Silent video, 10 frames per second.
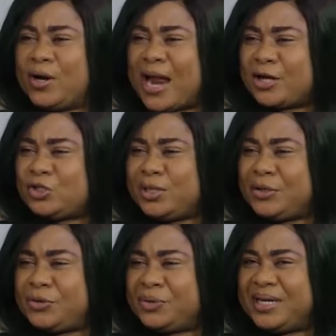God
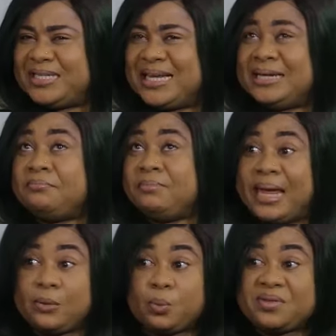actually created
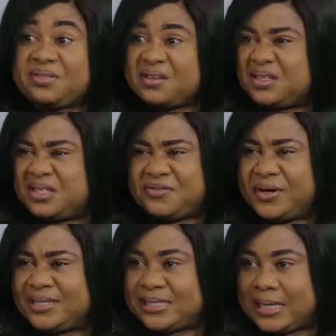men with a
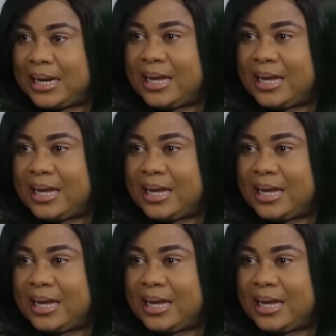different